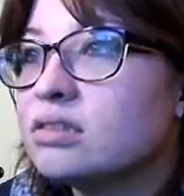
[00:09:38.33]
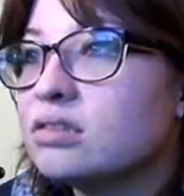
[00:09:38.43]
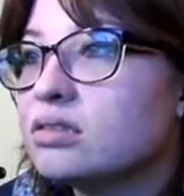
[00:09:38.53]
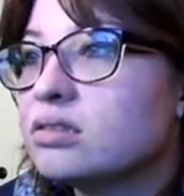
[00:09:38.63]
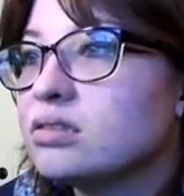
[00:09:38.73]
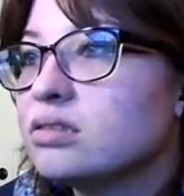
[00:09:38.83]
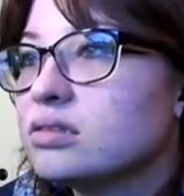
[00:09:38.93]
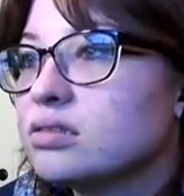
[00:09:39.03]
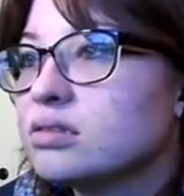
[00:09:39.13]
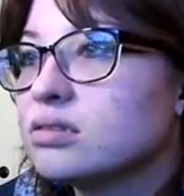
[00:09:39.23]

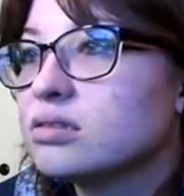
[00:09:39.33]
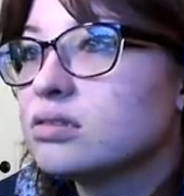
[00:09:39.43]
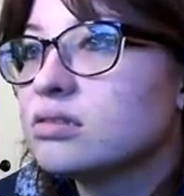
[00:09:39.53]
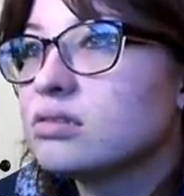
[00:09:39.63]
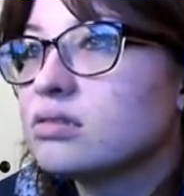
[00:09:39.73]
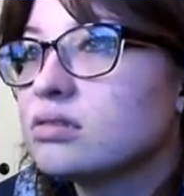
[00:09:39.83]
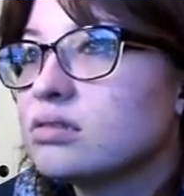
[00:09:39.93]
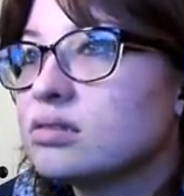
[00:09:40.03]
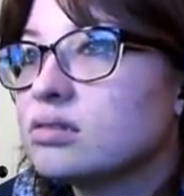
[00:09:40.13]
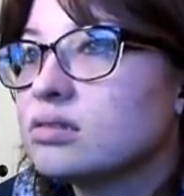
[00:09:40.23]

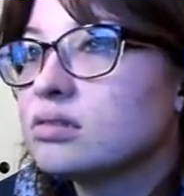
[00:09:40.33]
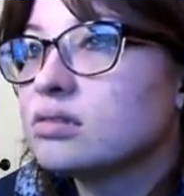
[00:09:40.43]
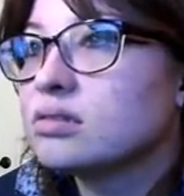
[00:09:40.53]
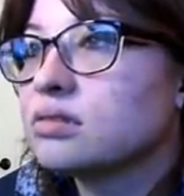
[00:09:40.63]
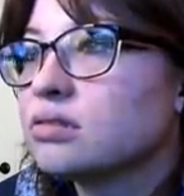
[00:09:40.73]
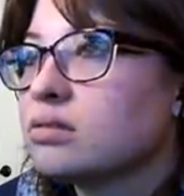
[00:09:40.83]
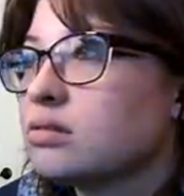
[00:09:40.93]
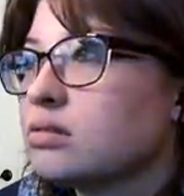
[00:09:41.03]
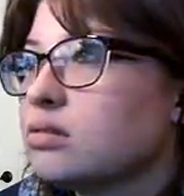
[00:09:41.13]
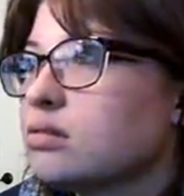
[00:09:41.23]

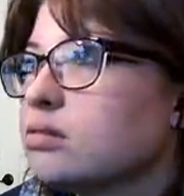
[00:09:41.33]
The person shown says nothing.